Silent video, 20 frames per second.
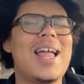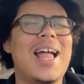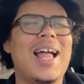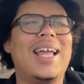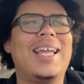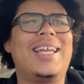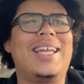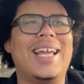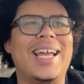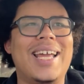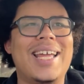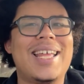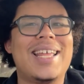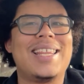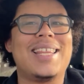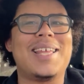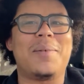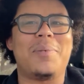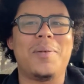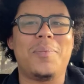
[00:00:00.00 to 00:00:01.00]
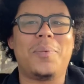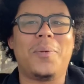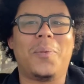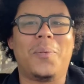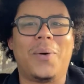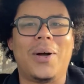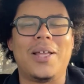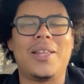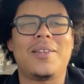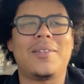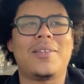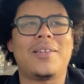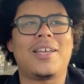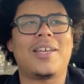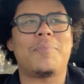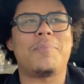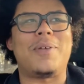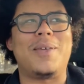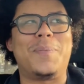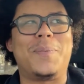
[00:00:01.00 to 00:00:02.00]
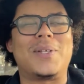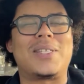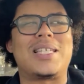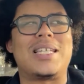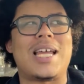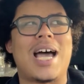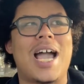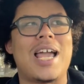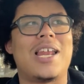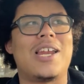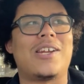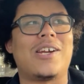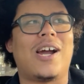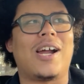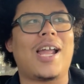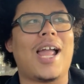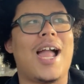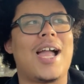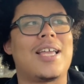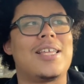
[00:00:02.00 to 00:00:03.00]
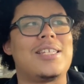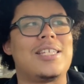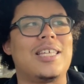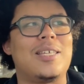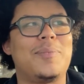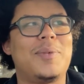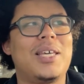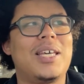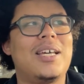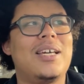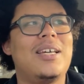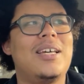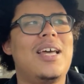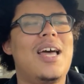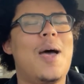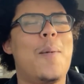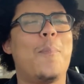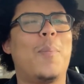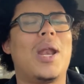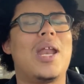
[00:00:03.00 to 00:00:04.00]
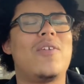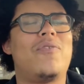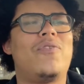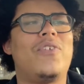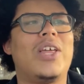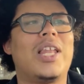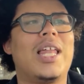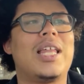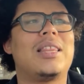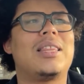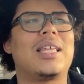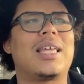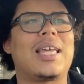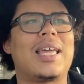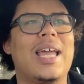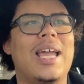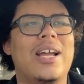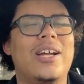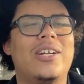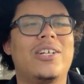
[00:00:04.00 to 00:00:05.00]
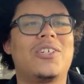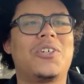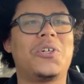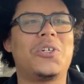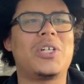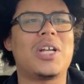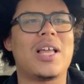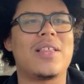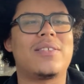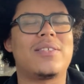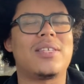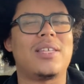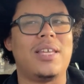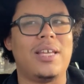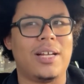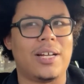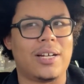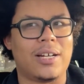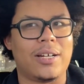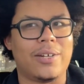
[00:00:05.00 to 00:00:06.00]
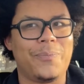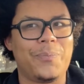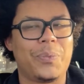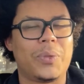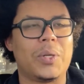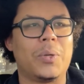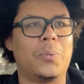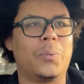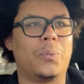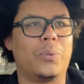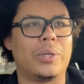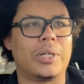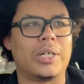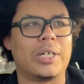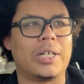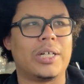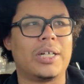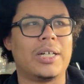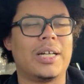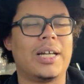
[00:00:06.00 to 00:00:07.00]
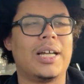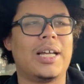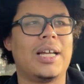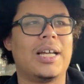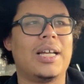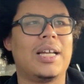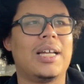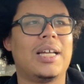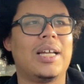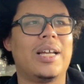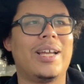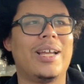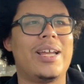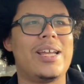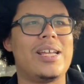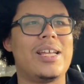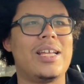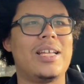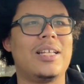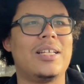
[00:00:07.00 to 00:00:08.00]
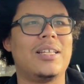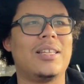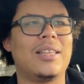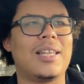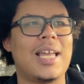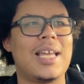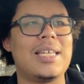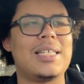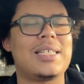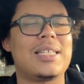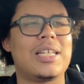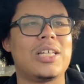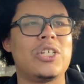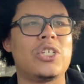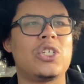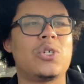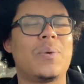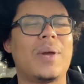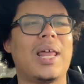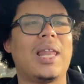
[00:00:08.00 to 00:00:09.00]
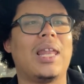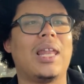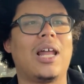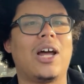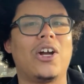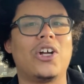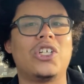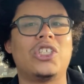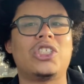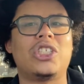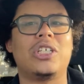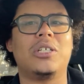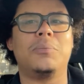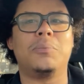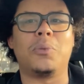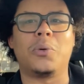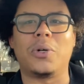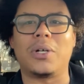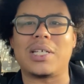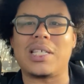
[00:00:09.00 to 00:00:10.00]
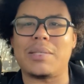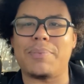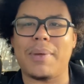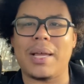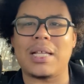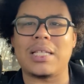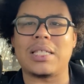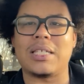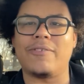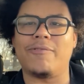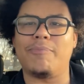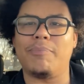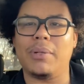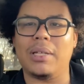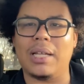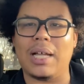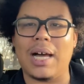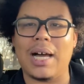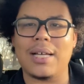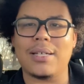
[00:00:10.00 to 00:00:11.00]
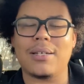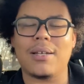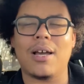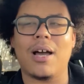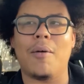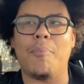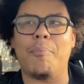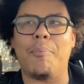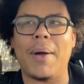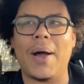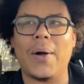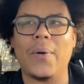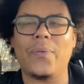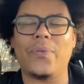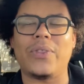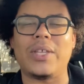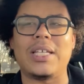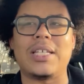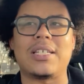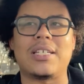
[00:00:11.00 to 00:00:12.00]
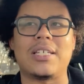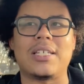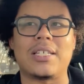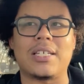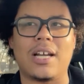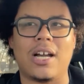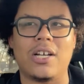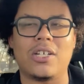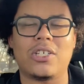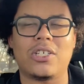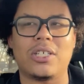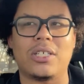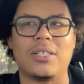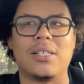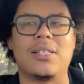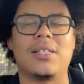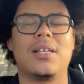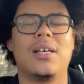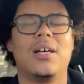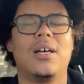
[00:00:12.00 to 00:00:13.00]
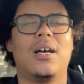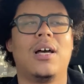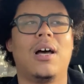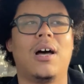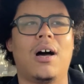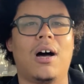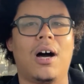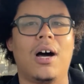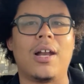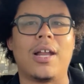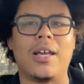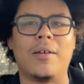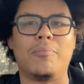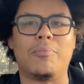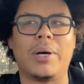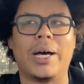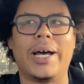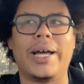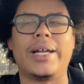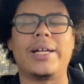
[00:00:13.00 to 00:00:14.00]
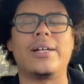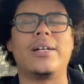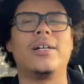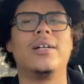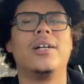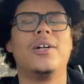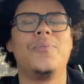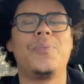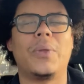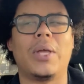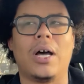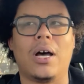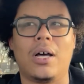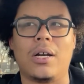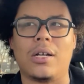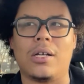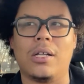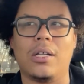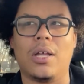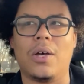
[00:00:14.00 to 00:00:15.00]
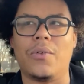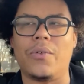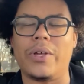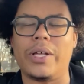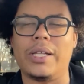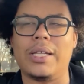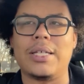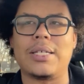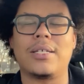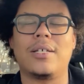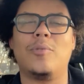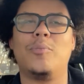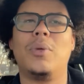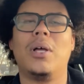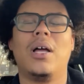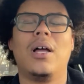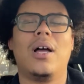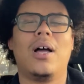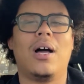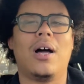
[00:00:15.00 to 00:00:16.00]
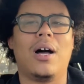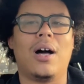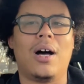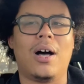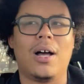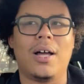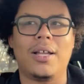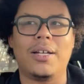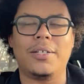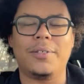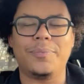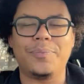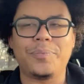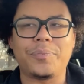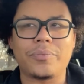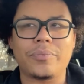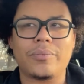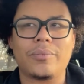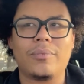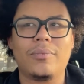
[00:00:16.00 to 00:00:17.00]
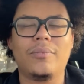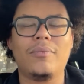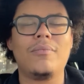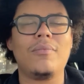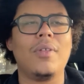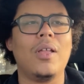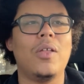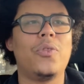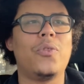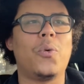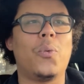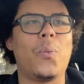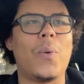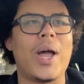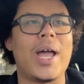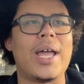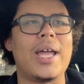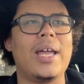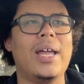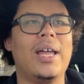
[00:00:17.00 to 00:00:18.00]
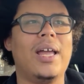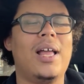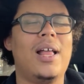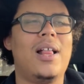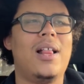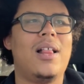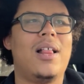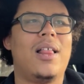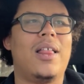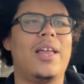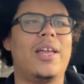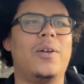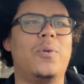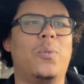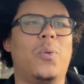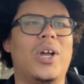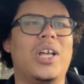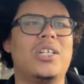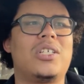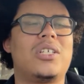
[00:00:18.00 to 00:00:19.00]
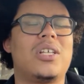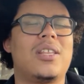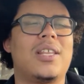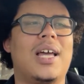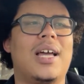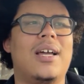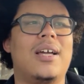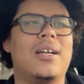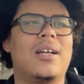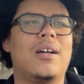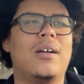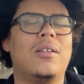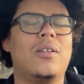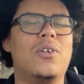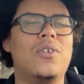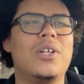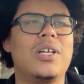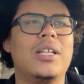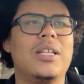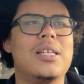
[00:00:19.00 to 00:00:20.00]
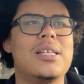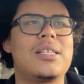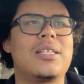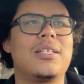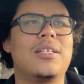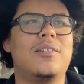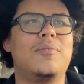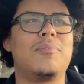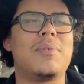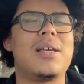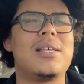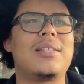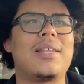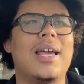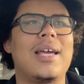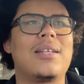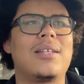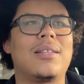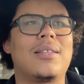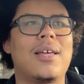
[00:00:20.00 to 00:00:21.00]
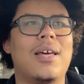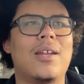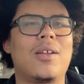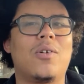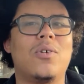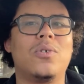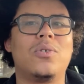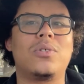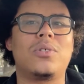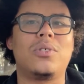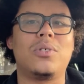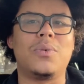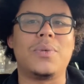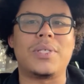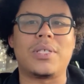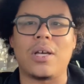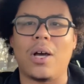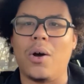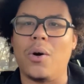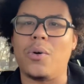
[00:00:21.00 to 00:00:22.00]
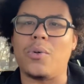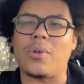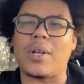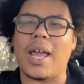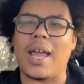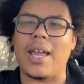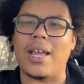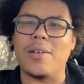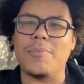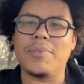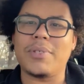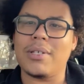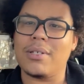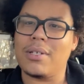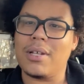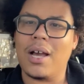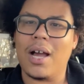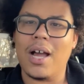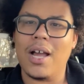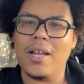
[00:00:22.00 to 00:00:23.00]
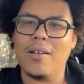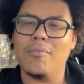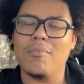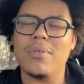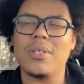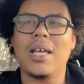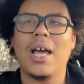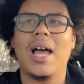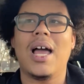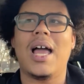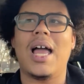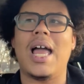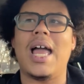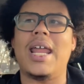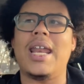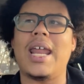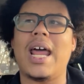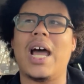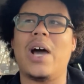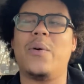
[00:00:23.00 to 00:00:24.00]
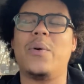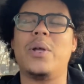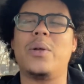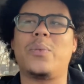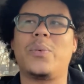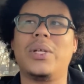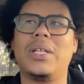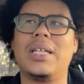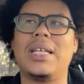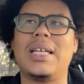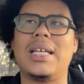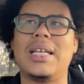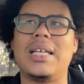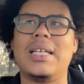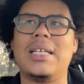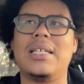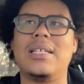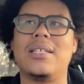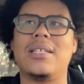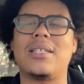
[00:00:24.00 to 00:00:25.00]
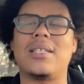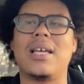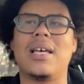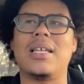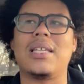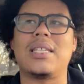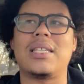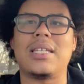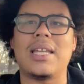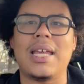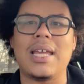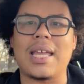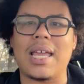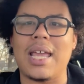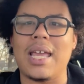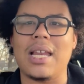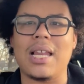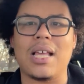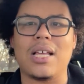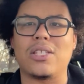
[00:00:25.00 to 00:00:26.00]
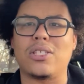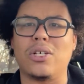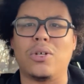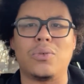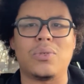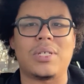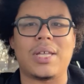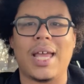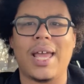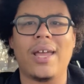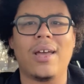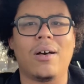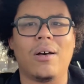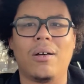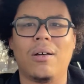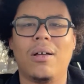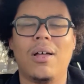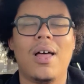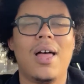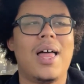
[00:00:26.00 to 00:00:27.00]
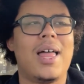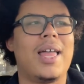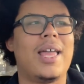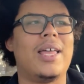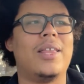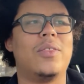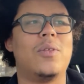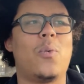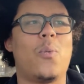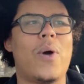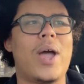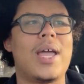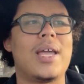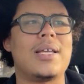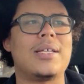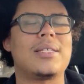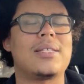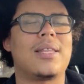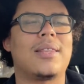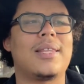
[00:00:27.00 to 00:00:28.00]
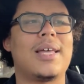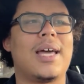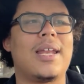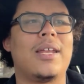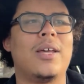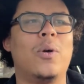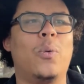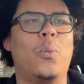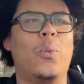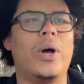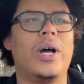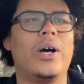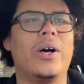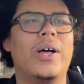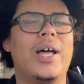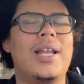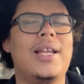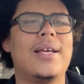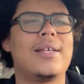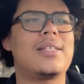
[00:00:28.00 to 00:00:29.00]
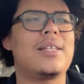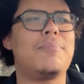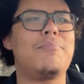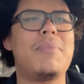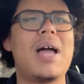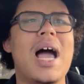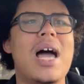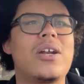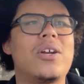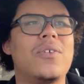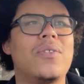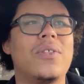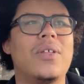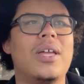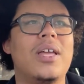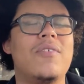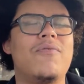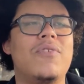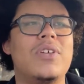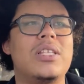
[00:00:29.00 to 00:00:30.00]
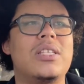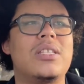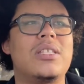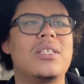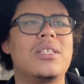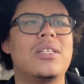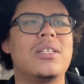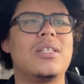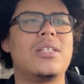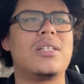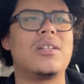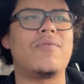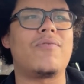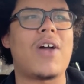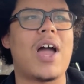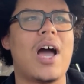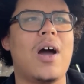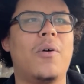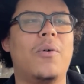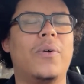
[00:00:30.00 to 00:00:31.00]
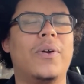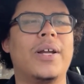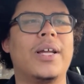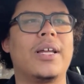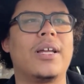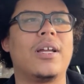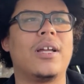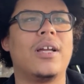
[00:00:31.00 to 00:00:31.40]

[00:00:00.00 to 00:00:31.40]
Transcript: get that people want people to die in a dark academia, but I feel like the character deaths here were laced into a larger, more expansive plot about these discussions on empire, on colonialism, on the way in which that colonialism is antithetical to its own aims at times, and how it really is a snake eating its own tail. In the ways that it doesn't matter if it's devouring